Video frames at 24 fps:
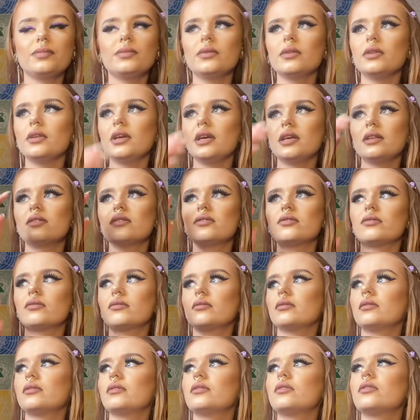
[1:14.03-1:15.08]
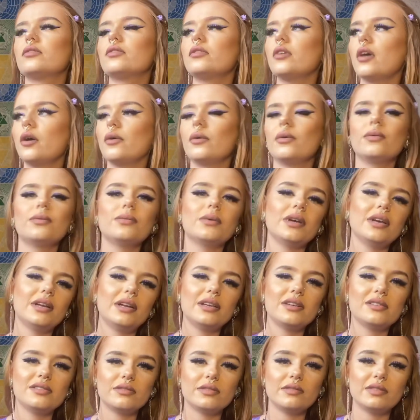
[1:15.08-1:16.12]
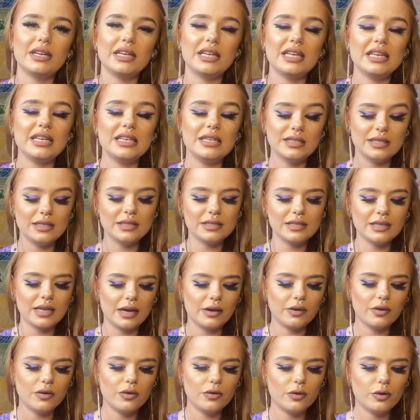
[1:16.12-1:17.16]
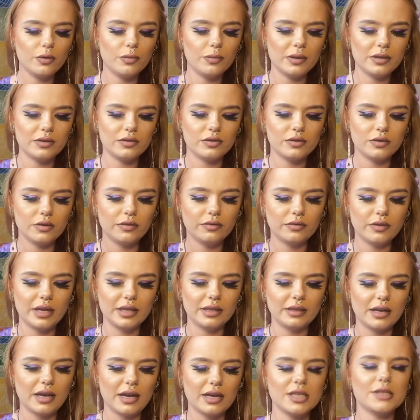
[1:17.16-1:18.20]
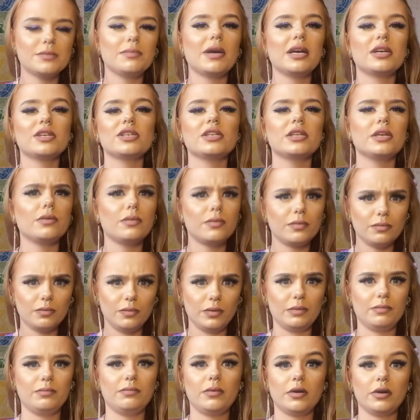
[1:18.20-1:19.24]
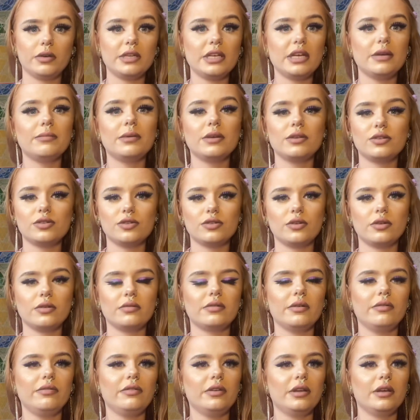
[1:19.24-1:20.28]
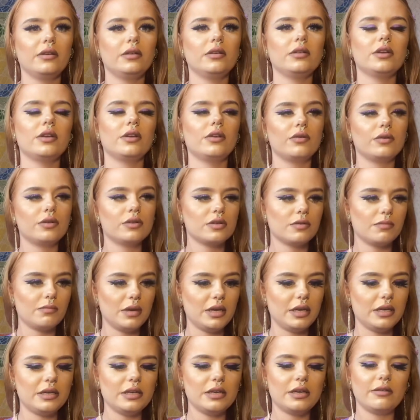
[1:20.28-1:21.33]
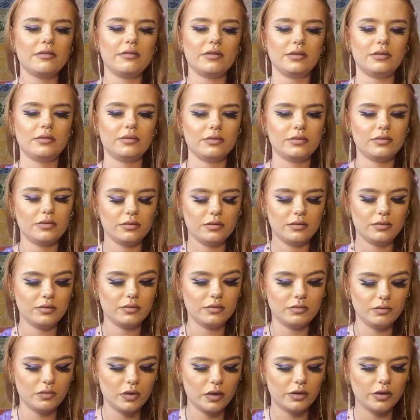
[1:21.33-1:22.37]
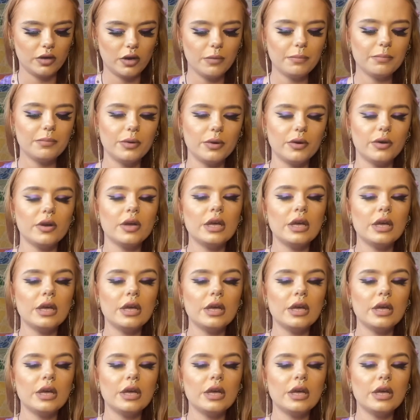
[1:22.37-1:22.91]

it is really easy to get caught up in stuff like that, especially with body image stuff, I feel, because of media and whatnot. But